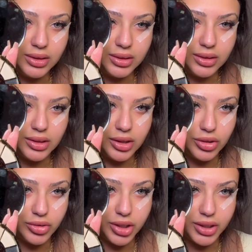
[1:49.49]
color
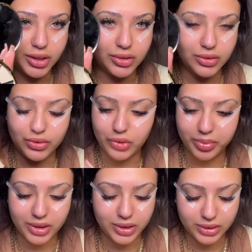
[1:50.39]
right here, this
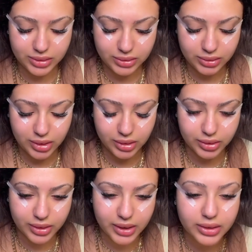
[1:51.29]
taupey color
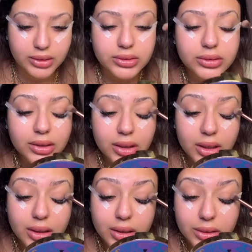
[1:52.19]
kinda,
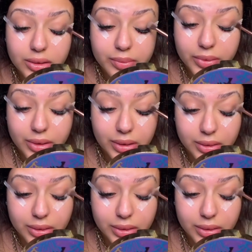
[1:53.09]
and just put it